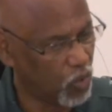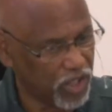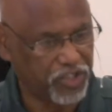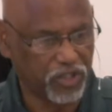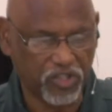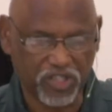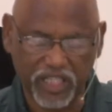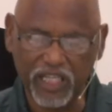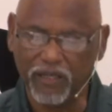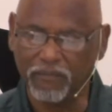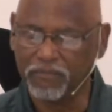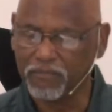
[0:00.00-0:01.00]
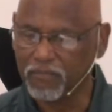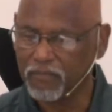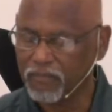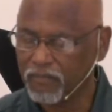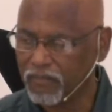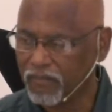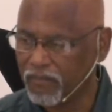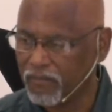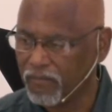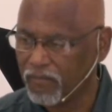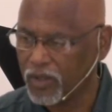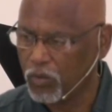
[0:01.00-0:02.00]
I want you to see Him.
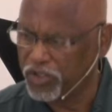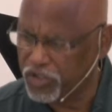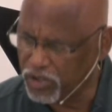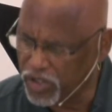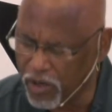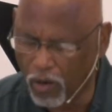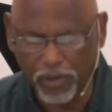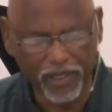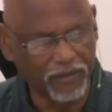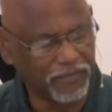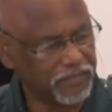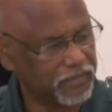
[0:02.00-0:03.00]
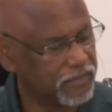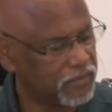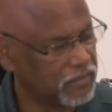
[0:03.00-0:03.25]
I want you to know Him.